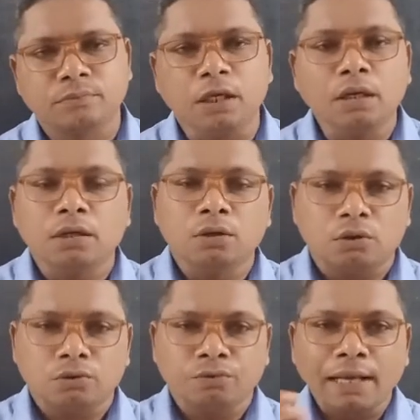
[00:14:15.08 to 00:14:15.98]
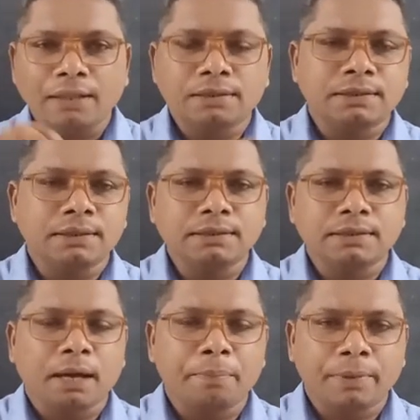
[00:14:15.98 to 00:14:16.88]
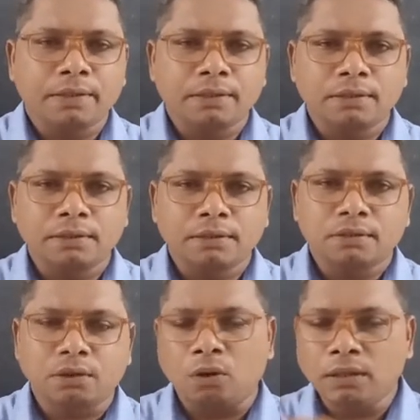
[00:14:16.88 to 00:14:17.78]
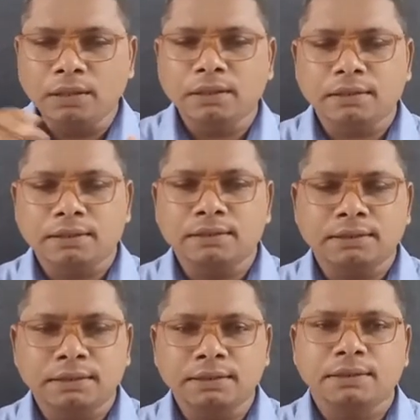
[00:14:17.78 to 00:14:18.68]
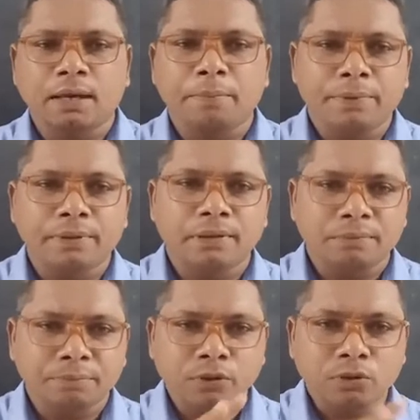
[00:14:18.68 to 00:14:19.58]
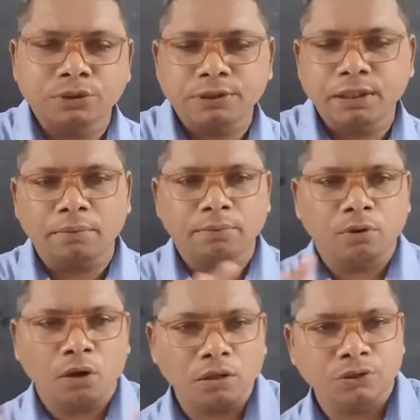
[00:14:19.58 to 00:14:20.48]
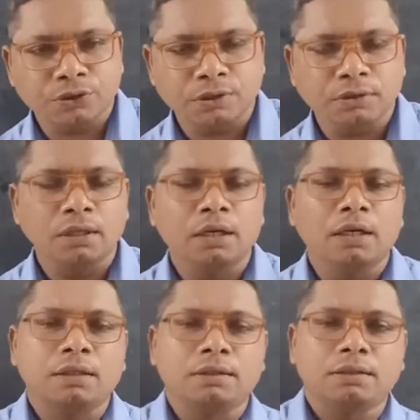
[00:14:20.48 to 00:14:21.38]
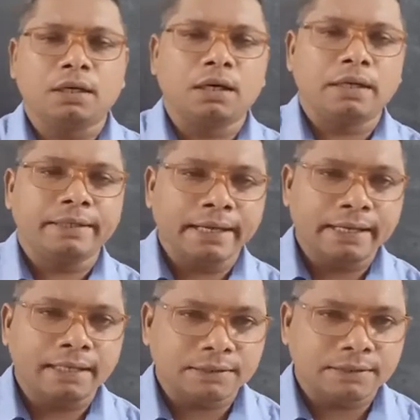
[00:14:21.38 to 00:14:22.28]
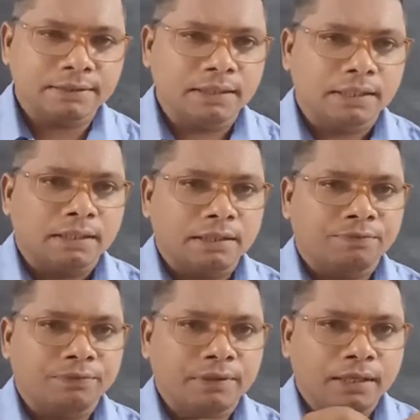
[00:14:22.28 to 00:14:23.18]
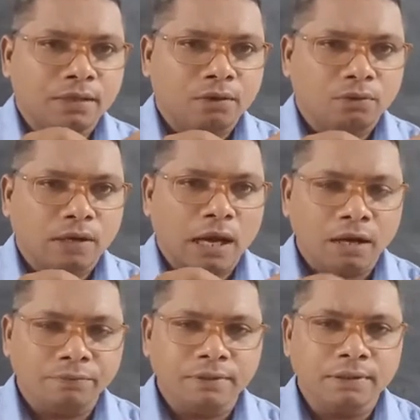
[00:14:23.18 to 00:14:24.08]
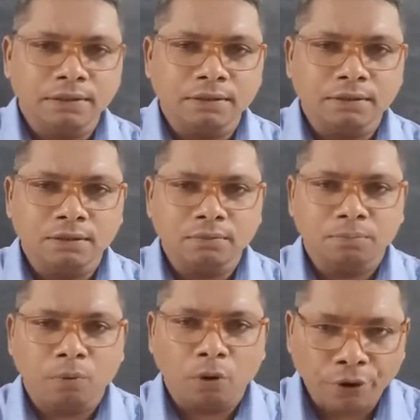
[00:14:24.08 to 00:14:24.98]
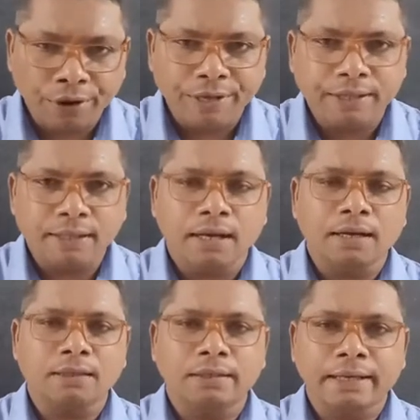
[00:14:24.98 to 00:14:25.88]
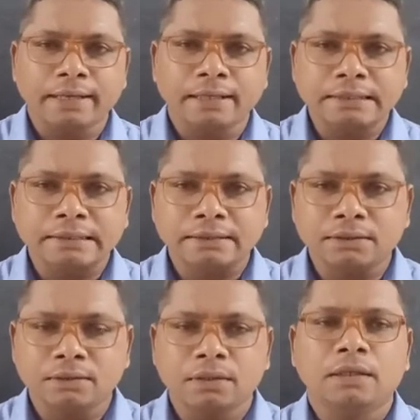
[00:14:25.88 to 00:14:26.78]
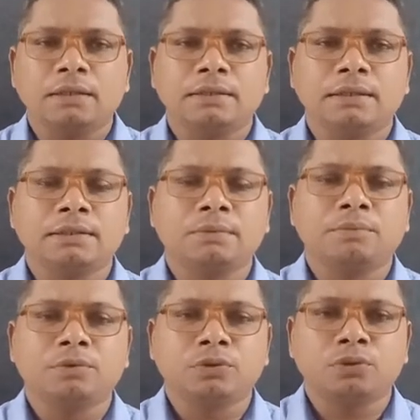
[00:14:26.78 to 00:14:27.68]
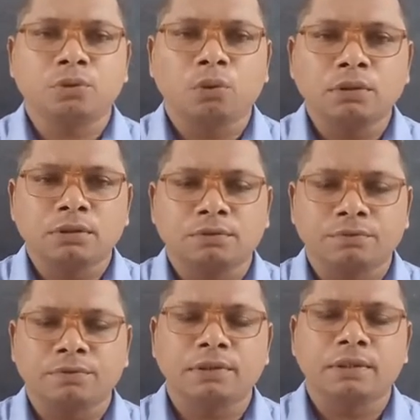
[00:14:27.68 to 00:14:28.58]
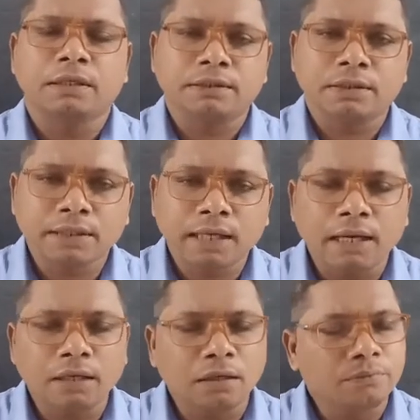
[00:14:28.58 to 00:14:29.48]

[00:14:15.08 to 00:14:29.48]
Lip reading: Why these things happened? Only these things happened because they have lost the necklace. If they would haven't borrowed that necklace, they're supposed to not suffer such kind of